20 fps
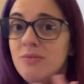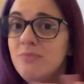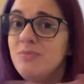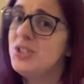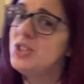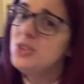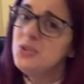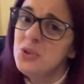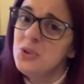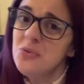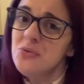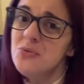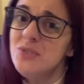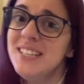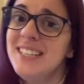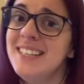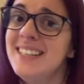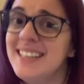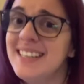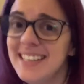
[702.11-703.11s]
don't
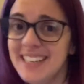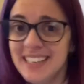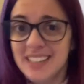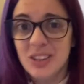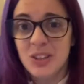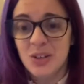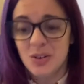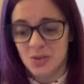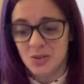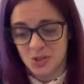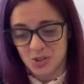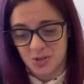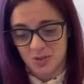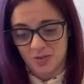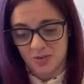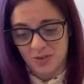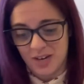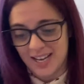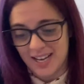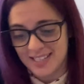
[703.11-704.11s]
really need those to
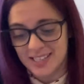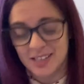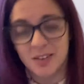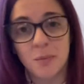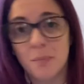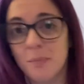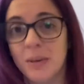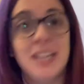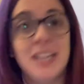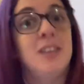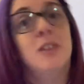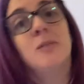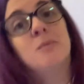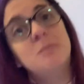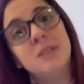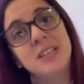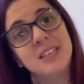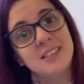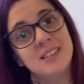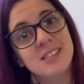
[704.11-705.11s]
create an opinion
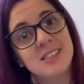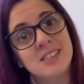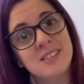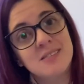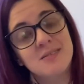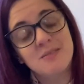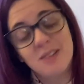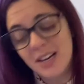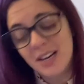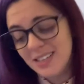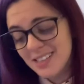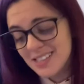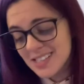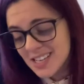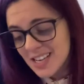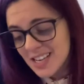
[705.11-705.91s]
piece, right?